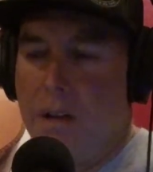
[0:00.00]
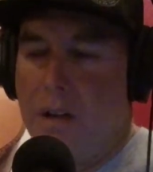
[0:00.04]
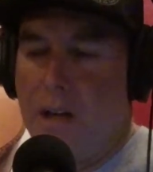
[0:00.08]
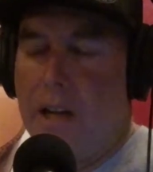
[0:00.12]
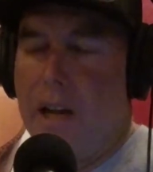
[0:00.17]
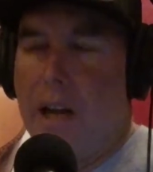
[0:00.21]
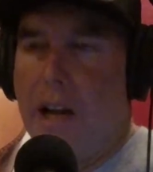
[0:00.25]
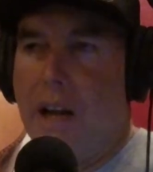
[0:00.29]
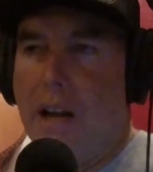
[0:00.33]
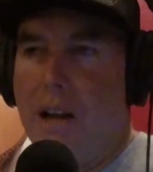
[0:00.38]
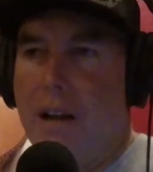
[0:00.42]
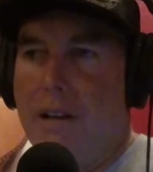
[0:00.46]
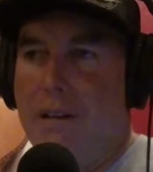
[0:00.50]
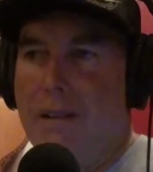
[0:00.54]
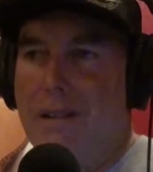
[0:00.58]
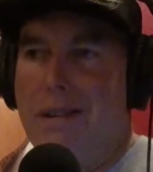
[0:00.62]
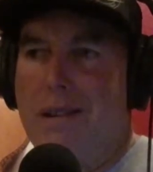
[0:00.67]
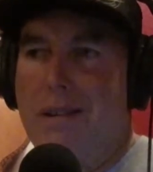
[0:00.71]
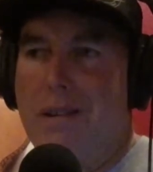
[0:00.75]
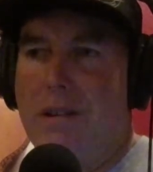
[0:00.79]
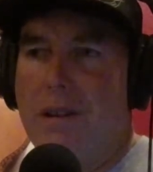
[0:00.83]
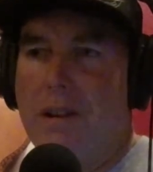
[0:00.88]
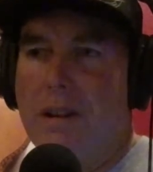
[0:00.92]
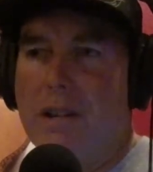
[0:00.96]
And
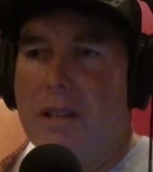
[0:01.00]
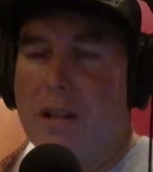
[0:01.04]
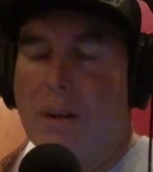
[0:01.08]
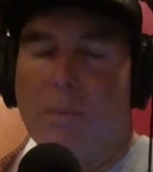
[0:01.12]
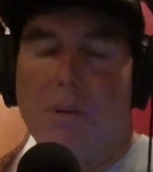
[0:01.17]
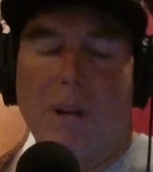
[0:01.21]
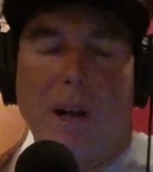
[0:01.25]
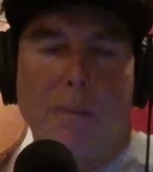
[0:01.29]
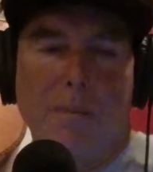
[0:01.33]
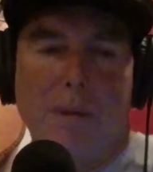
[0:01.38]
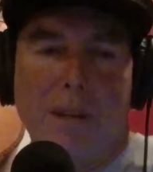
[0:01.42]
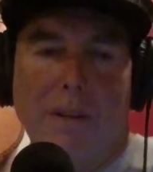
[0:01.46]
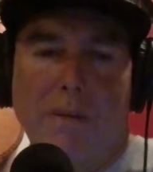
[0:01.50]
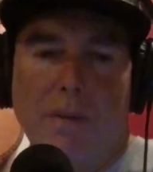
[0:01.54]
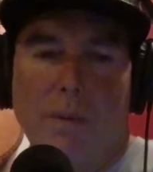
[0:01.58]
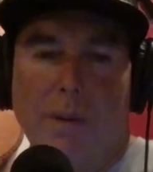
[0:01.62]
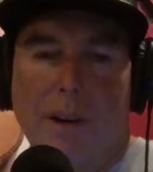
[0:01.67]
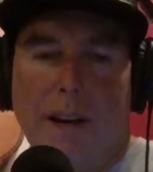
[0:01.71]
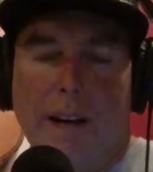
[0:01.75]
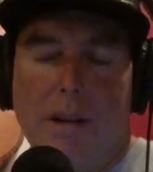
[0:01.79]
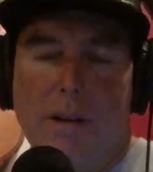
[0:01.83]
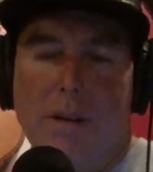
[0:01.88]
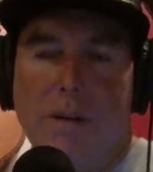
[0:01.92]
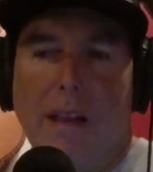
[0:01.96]
sometimes even when
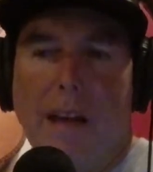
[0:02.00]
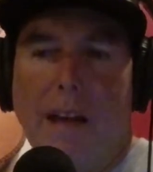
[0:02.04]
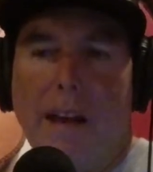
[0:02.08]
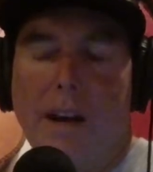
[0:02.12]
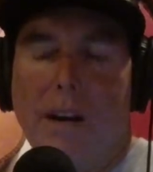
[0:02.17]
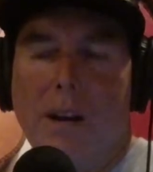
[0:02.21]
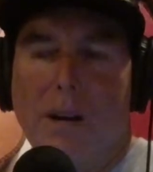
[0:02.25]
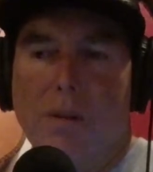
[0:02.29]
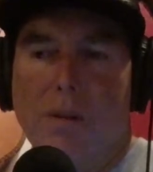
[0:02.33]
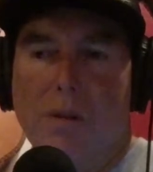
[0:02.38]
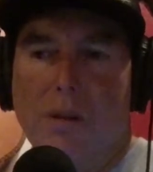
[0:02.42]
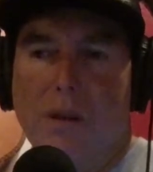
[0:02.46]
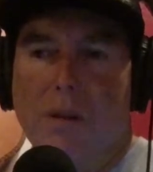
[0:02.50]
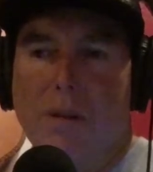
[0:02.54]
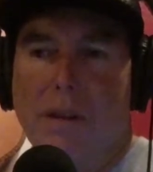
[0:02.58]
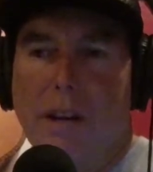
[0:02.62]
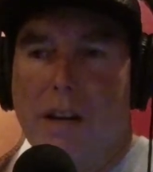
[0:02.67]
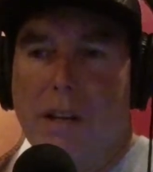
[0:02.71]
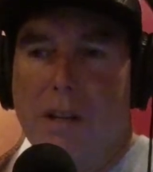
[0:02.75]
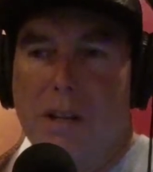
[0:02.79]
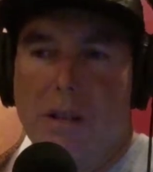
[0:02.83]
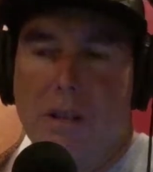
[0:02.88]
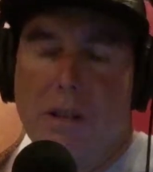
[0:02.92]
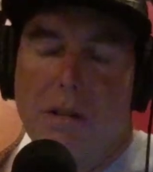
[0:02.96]
I do that, I don't do it. I
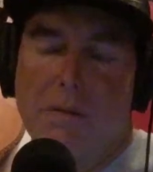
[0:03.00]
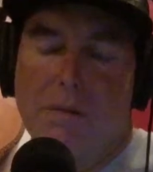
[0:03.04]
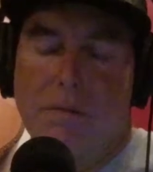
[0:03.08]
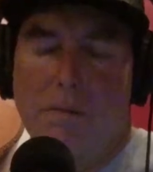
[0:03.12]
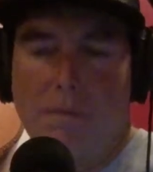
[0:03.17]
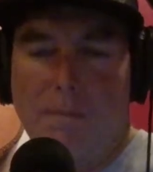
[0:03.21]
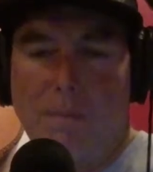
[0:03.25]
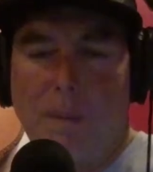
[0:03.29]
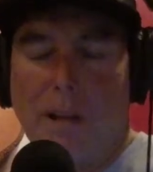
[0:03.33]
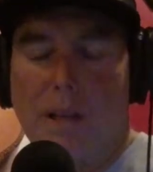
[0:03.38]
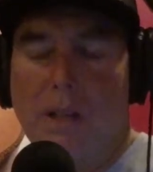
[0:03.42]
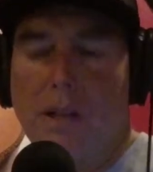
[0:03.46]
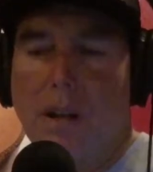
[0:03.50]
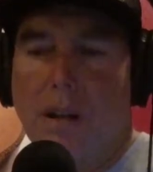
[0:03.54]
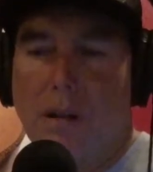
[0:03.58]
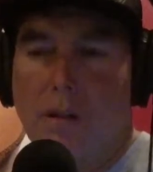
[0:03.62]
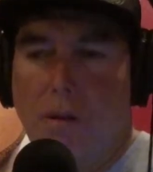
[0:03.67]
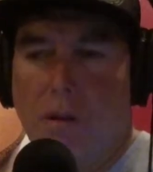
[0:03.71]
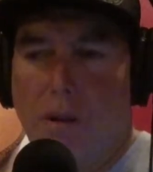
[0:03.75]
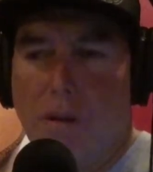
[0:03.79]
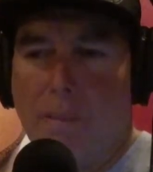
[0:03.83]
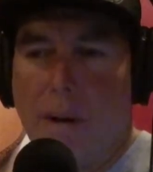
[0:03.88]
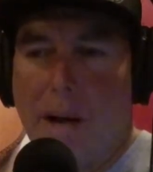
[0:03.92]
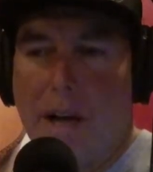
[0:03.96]
just basically throw
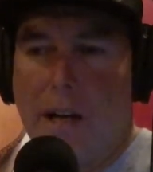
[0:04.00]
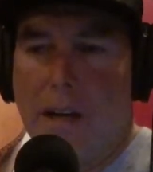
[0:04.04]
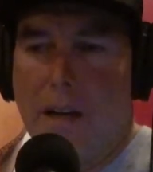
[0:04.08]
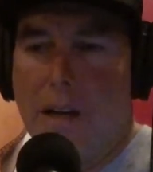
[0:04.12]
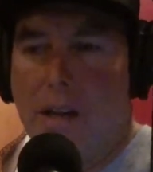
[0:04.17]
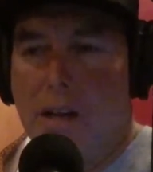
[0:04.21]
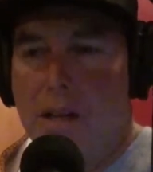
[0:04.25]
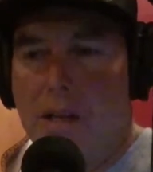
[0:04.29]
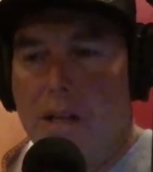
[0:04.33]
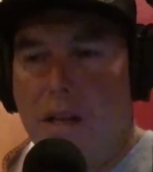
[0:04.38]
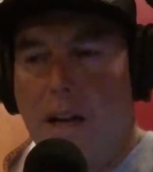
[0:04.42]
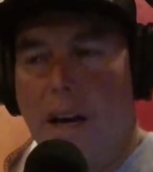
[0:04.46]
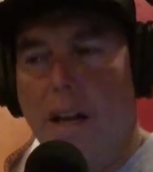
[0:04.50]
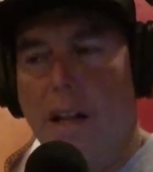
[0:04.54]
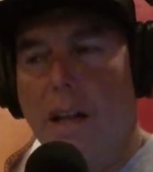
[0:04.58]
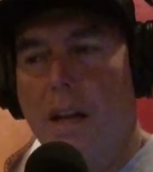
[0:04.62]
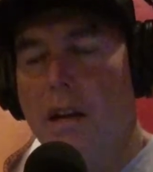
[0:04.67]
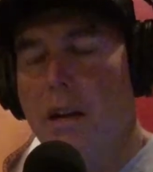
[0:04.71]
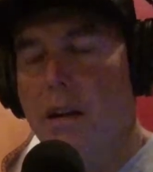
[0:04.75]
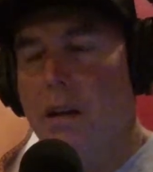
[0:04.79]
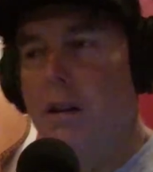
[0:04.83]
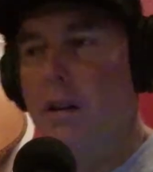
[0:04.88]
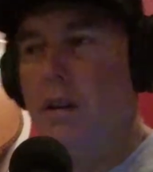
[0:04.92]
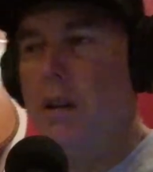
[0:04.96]
the bike into the side of the
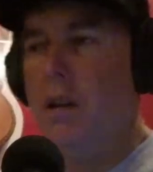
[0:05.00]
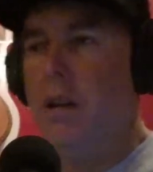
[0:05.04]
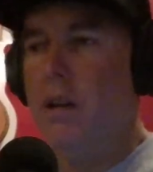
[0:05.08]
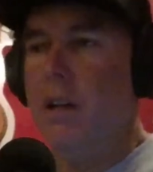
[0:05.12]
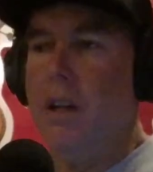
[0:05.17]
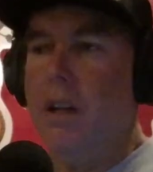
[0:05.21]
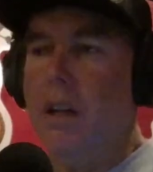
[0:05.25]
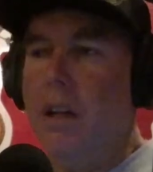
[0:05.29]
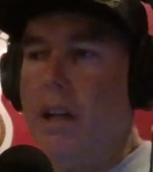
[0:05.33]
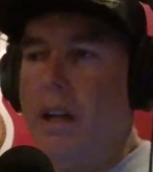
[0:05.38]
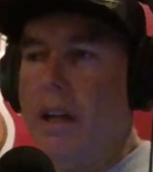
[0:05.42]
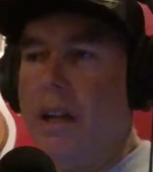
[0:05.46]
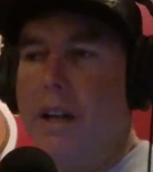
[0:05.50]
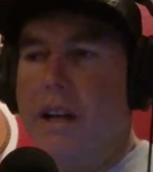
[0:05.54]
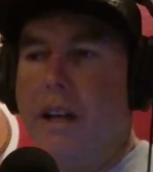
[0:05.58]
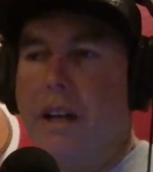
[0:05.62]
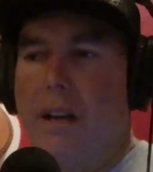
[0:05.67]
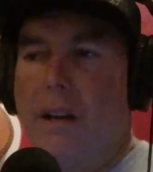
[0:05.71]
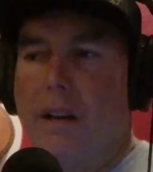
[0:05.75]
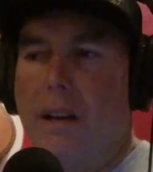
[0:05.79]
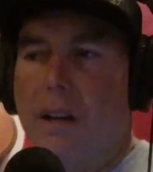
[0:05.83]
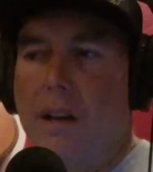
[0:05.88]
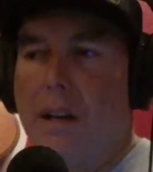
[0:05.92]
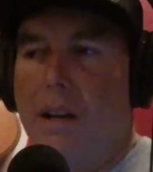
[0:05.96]
hill,
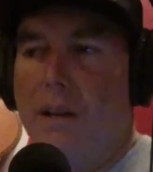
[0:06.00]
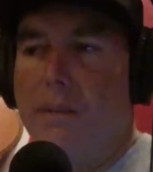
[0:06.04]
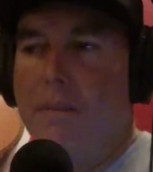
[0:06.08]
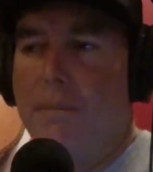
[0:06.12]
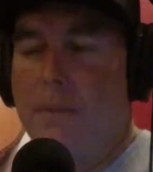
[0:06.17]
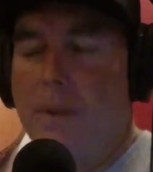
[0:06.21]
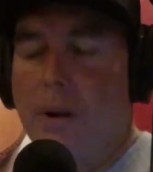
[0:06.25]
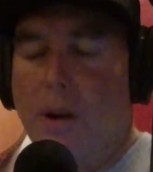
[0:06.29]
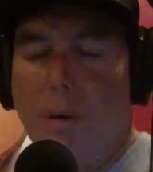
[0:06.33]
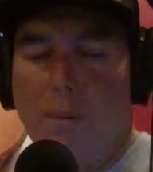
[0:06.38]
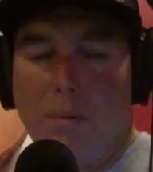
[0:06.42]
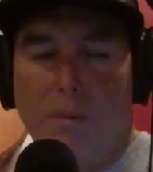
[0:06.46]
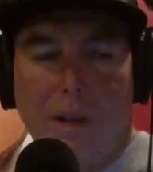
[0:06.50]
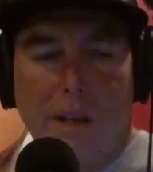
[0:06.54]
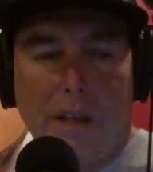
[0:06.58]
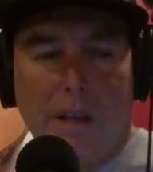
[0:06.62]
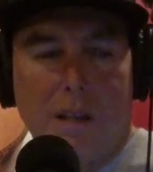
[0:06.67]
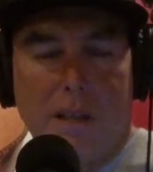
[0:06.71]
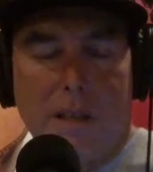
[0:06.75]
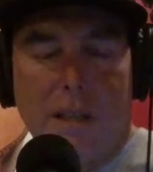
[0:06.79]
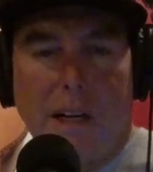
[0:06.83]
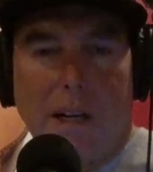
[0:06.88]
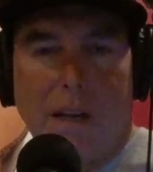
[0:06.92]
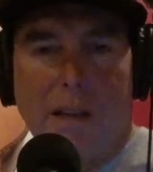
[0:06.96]
and hopefully it
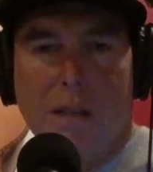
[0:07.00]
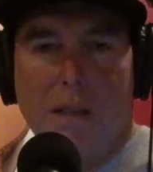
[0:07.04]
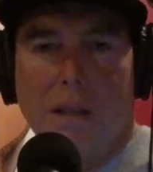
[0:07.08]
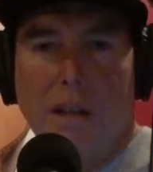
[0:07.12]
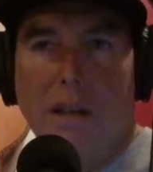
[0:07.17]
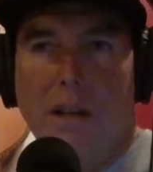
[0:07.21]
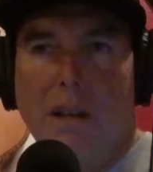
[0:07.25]
sticks.